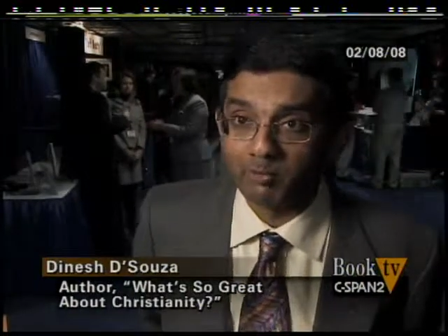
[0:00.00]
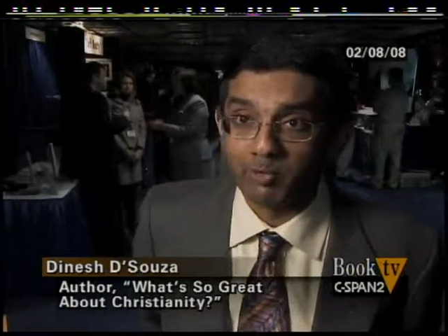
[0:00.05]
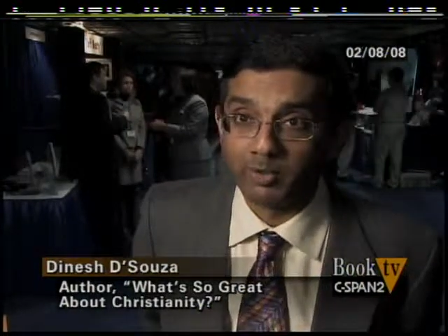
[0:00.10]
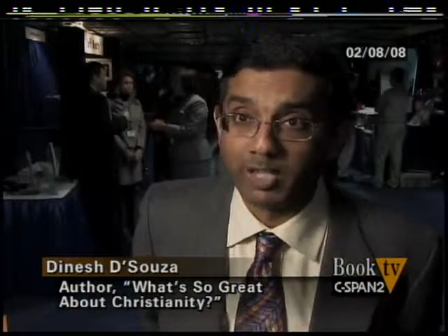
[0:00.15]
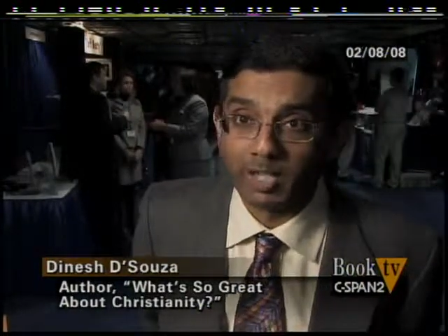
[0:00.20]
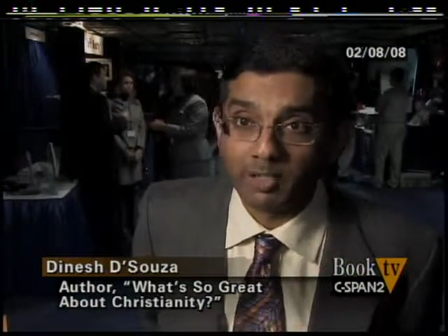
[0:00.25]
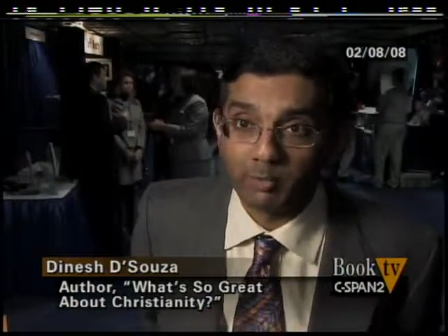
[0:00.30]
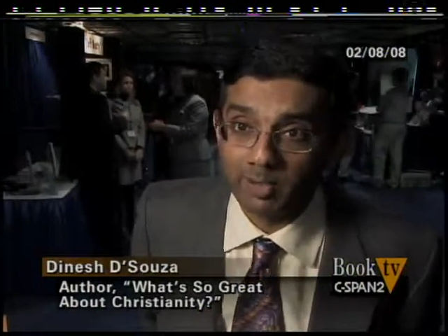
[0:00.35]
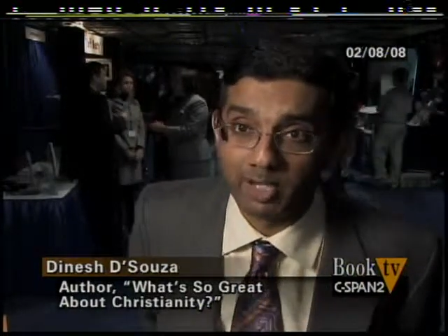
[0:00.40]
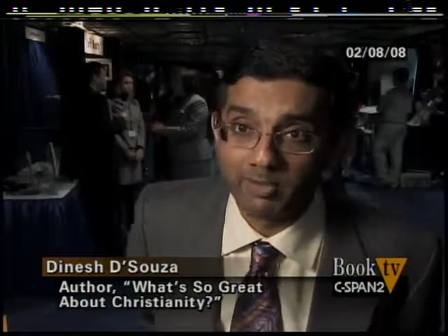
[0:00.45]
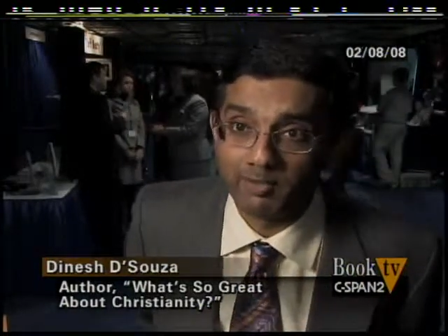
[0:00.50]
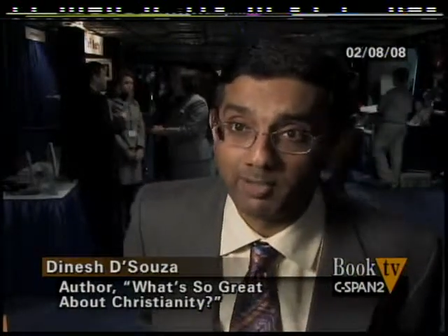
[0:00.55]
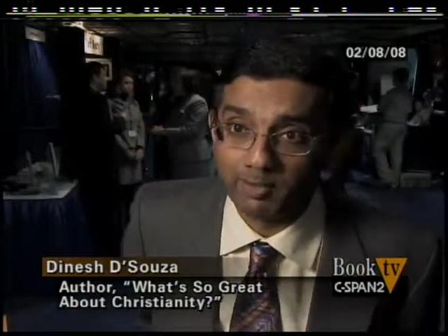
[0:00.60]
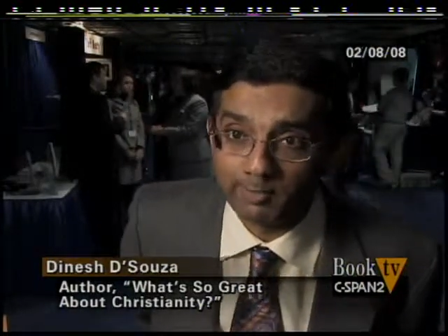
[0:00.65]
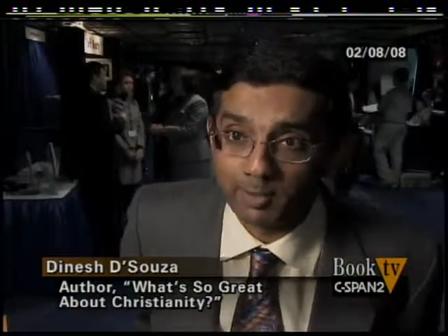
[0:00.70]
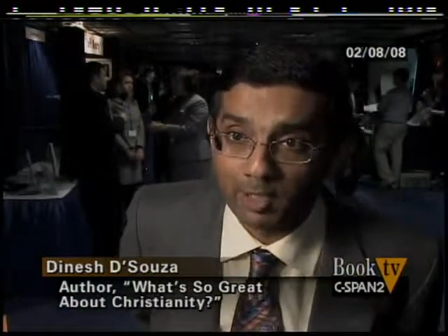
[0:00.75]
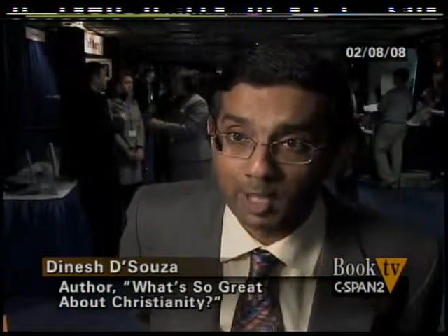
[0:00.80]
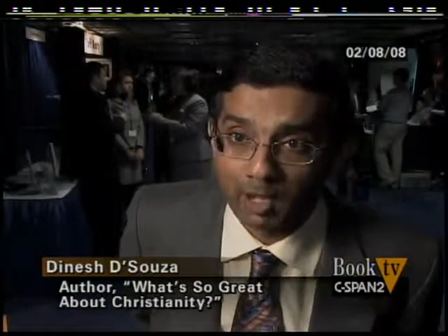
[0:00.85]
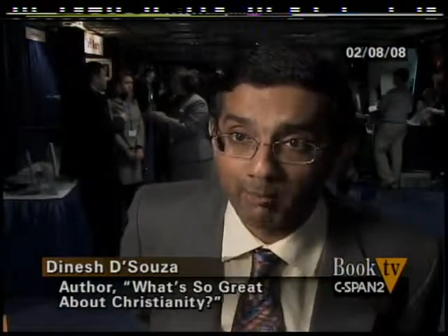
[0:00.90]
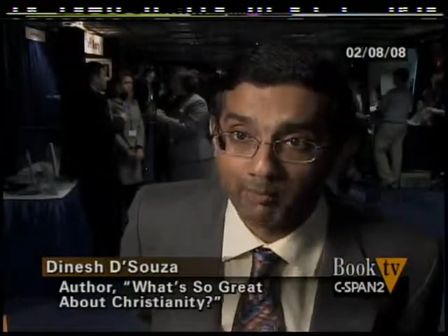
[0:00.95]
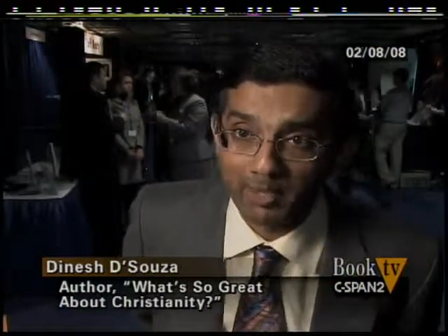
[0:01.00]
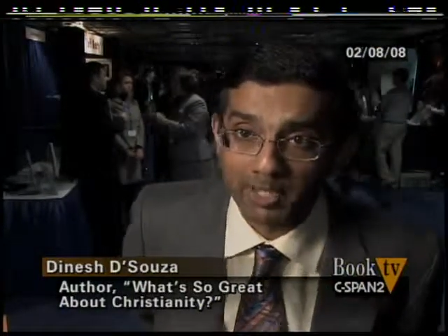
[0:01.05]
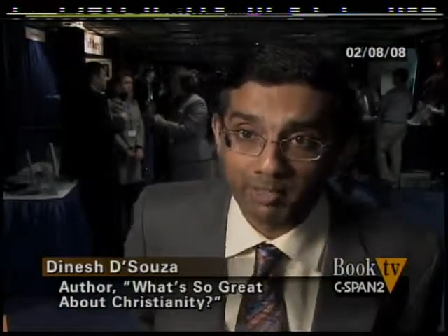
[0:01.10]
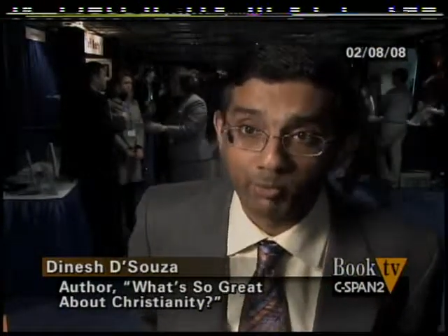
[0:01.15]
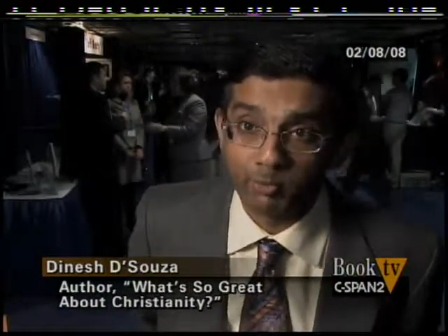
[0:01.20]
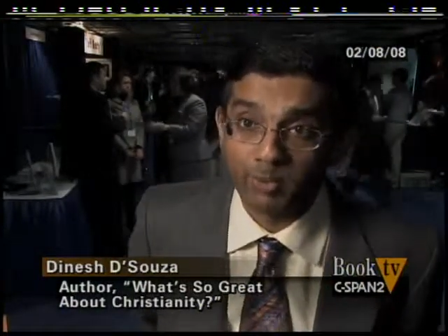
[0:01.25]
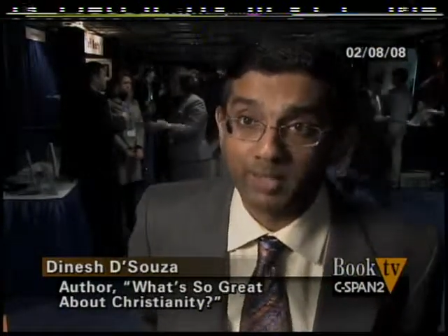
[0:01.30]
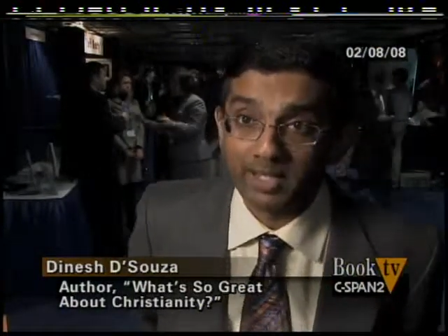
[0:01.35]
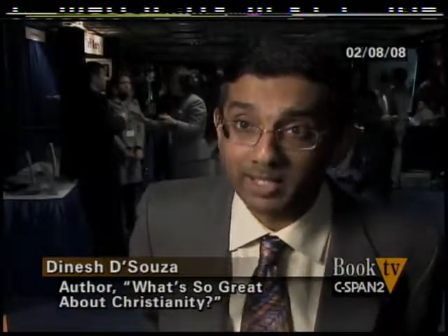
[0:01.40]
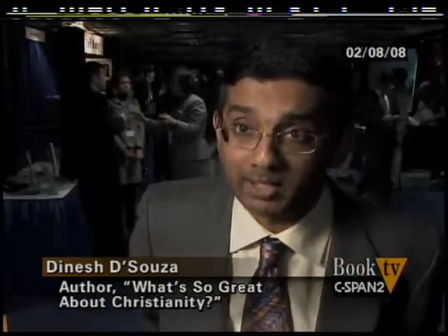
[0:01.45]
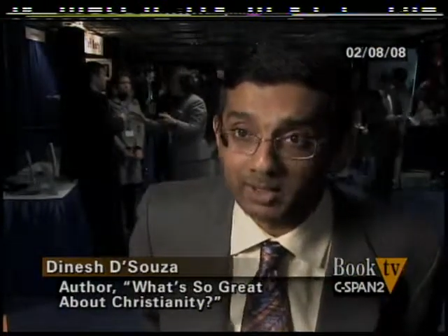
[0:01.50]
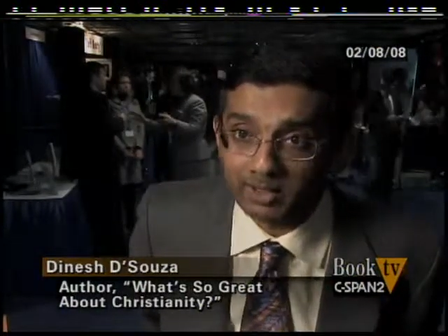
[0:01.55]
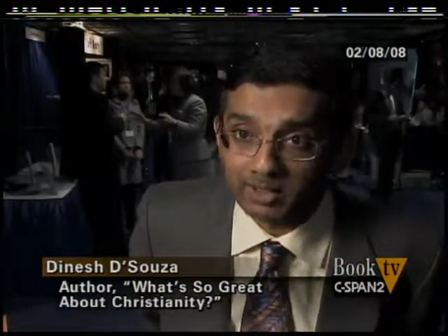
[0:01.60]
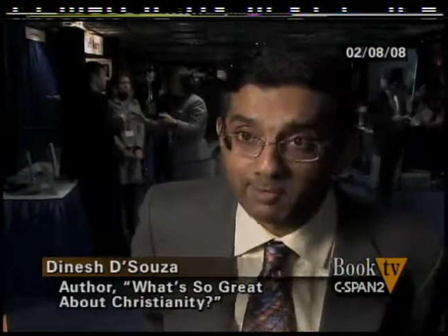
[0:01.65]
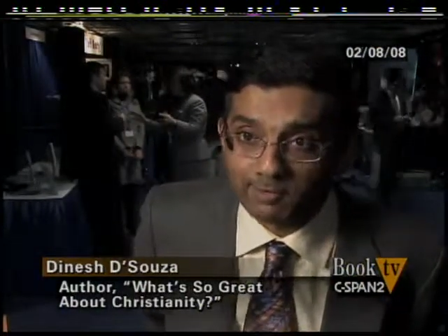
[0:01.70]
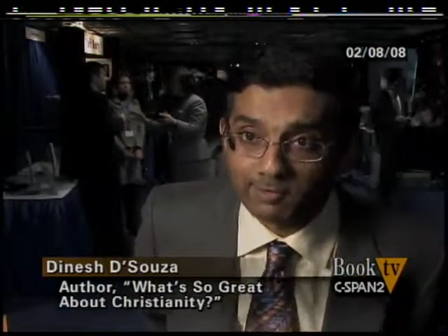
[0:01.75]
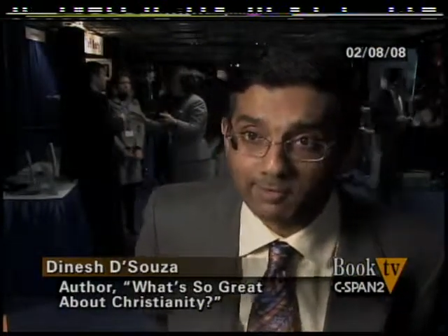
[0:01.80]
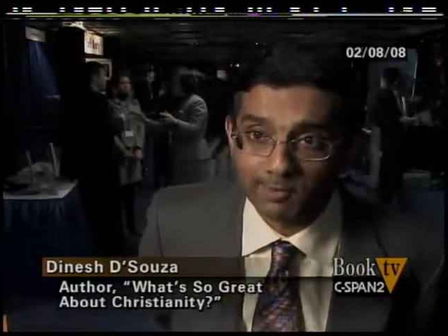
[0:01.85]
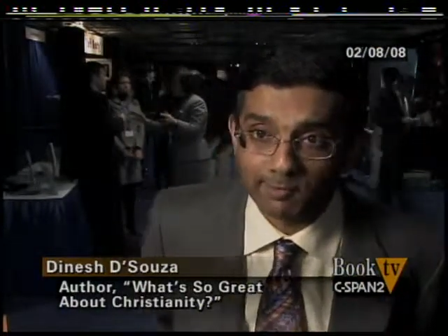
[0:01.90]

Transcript: to get rid of Islam? That's ridiculous.